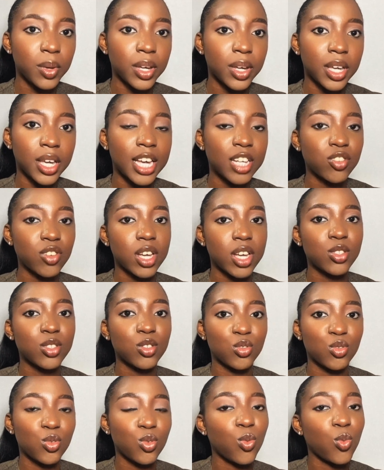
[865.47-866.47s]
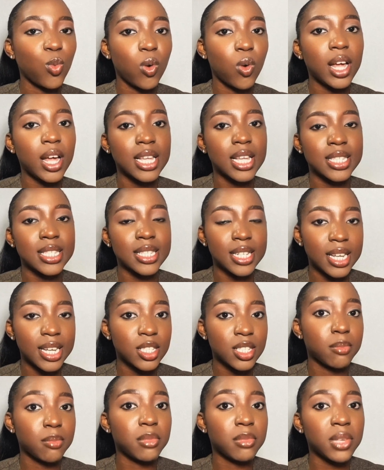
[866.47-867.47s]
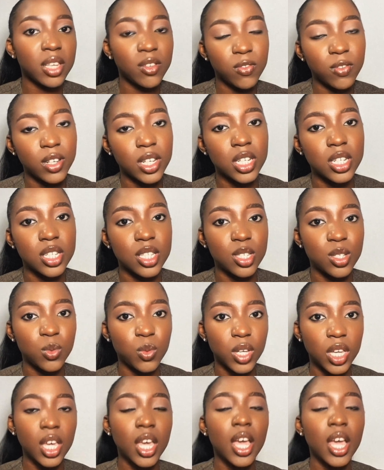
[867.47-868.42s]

I try to know what has led to me feeling this way.